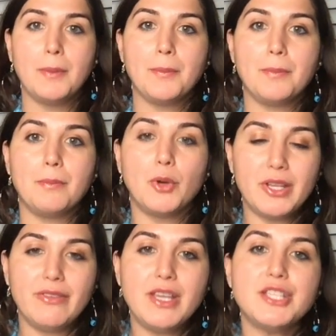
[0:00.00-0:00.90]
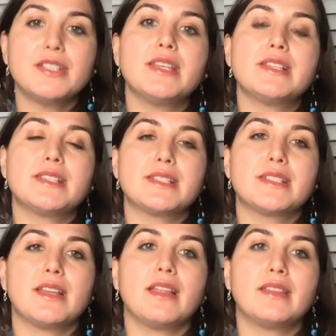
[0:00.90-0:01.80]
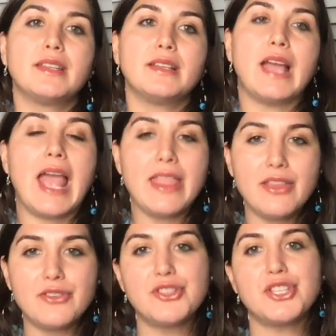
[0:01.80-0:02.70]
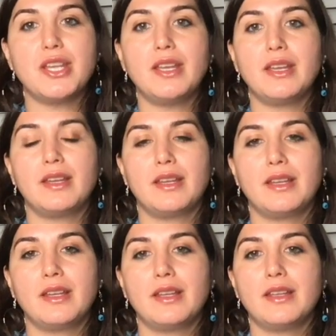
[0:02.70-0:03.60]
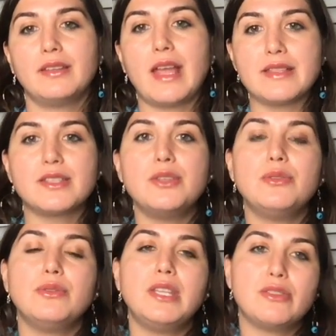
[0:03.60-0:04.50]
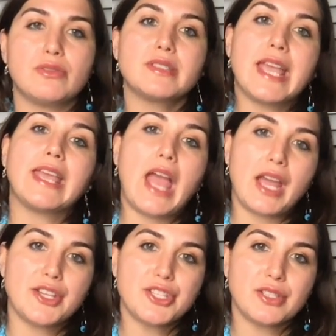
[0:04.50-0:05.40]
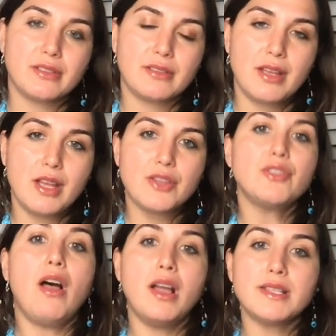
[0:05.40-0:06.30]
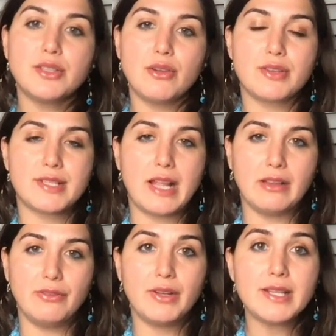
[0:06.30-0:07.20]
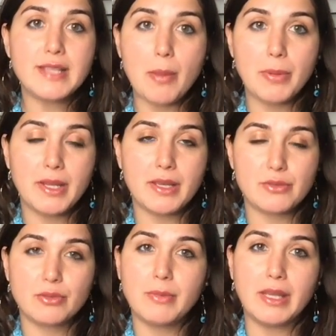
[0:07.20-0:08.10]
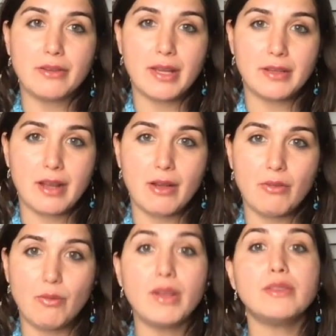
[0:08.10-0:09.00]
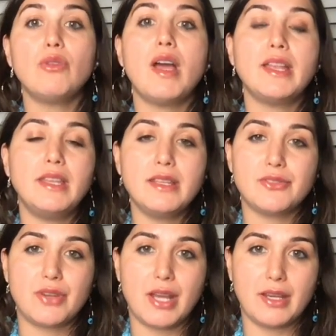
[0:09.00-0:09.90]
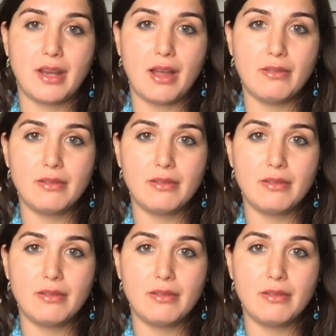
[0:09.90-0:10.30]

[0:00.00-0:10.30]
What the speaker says: Motivation is the energy that you need to take action. So ask yourself, what is happening to me right now? What do I need right now?